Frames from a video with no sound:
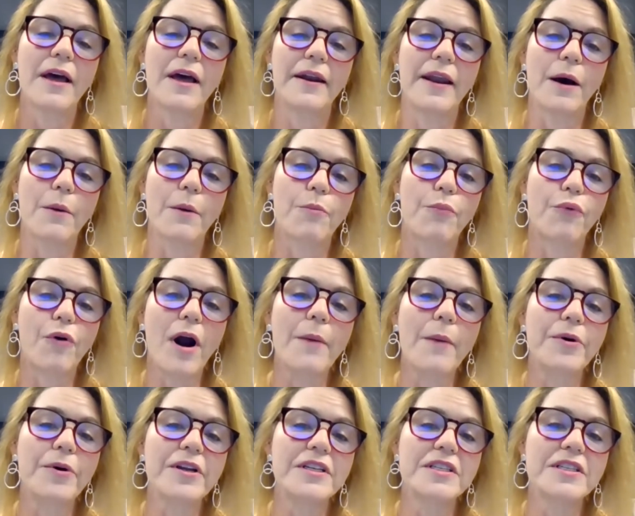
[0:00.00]
Now,
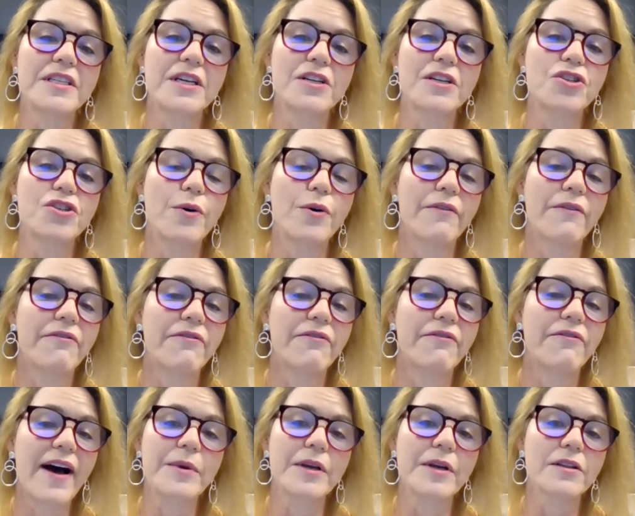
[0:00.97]
properties tend to do a
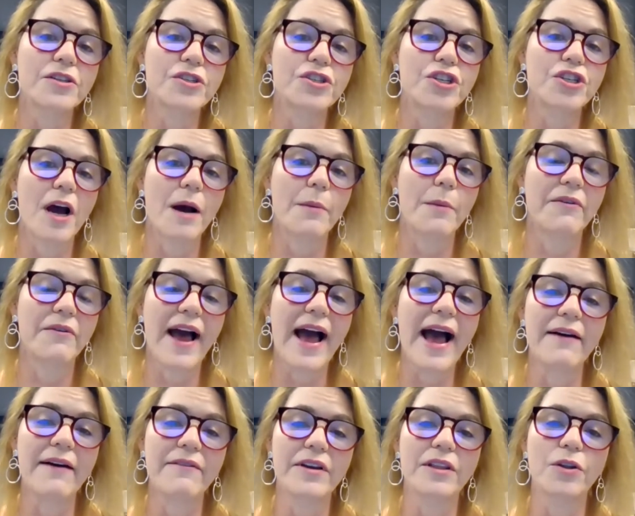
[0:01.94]
fabulous job of
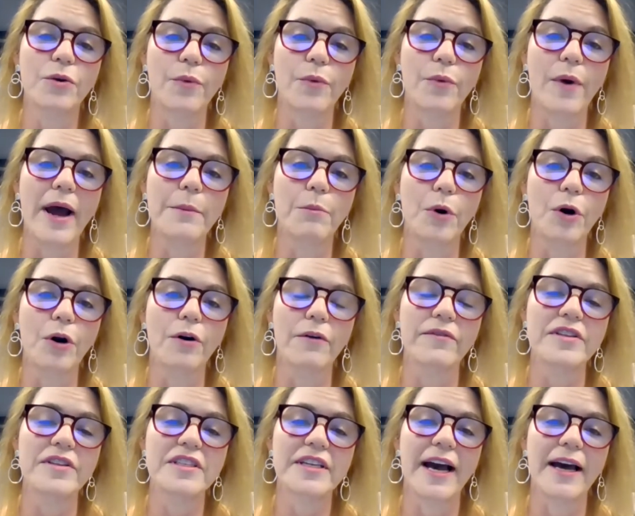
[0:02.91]
having the right MERV.
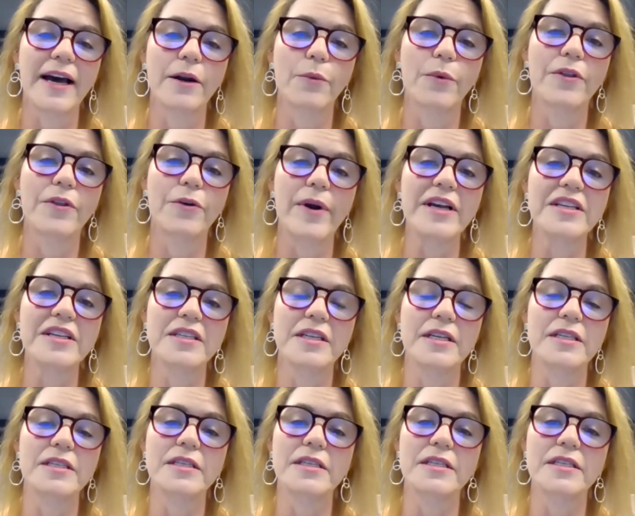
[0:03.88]
It's kind of when the
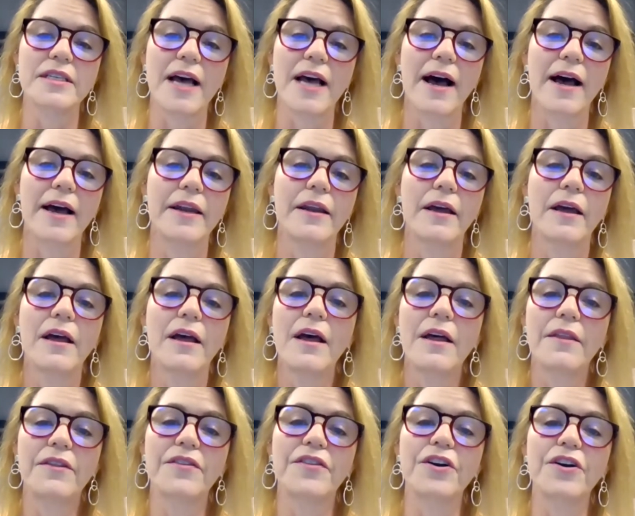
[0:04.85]
residents decide
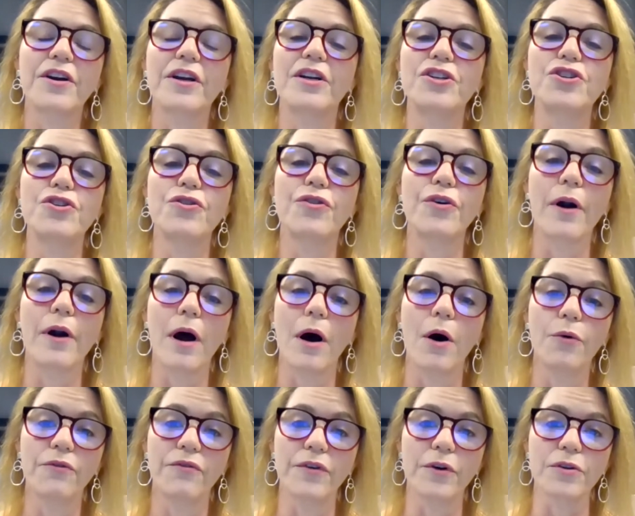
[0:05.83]
that they're going to do their
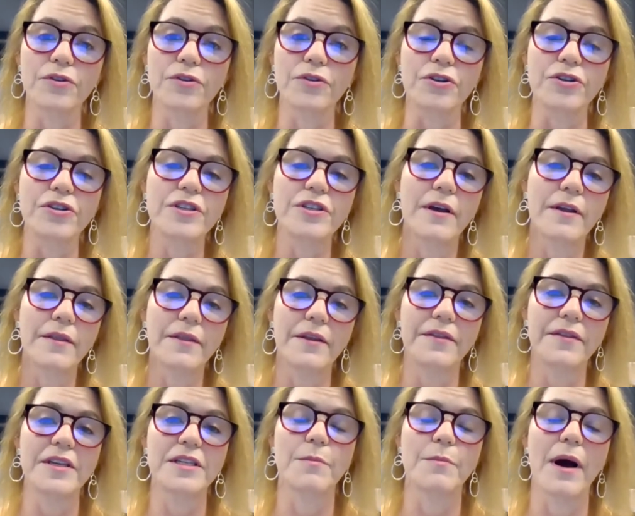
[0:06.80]
own filters
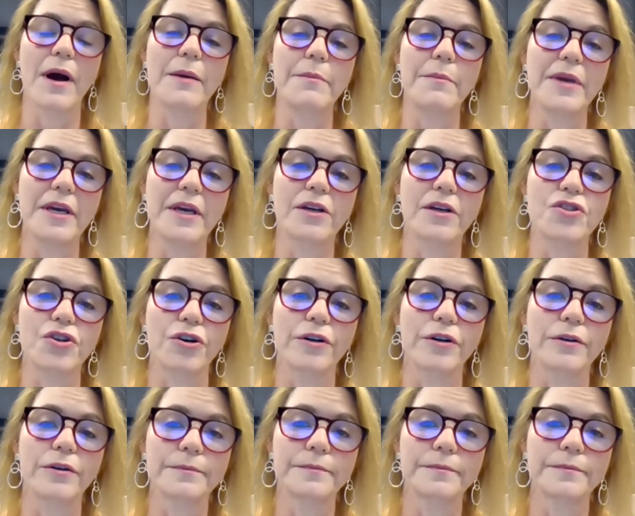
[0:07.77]
that this might be a concern.